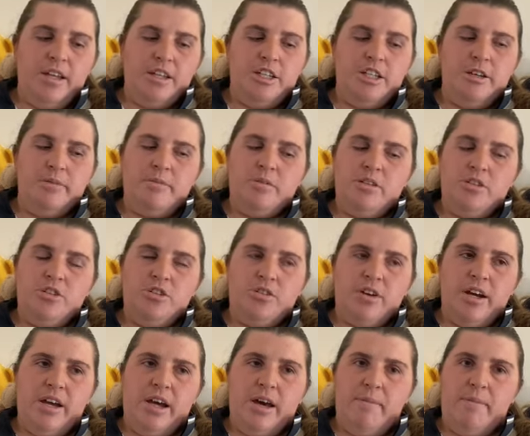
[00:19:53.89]

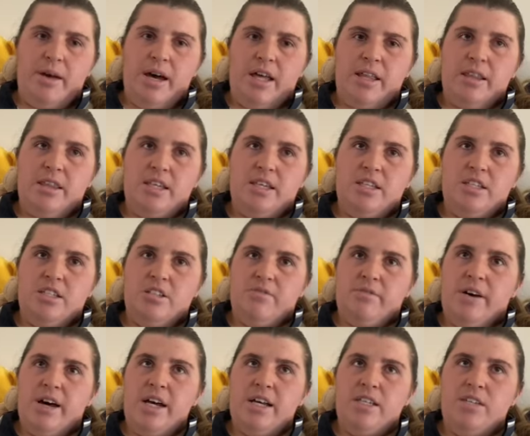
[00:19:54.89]
demonstrate about this
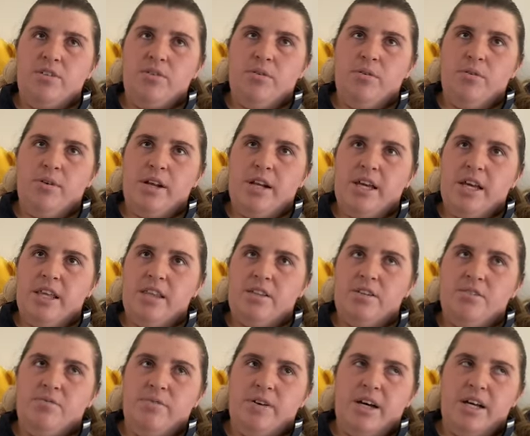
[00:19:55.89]
device or any other
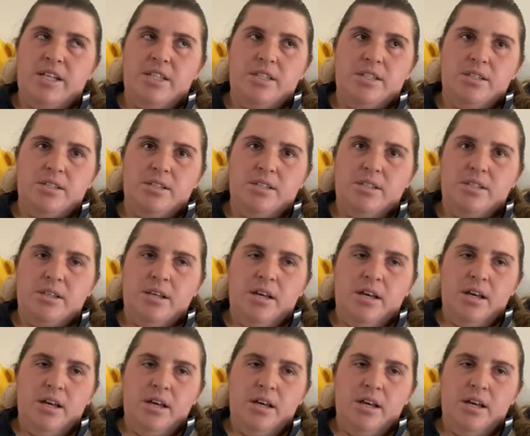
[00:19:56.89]
devices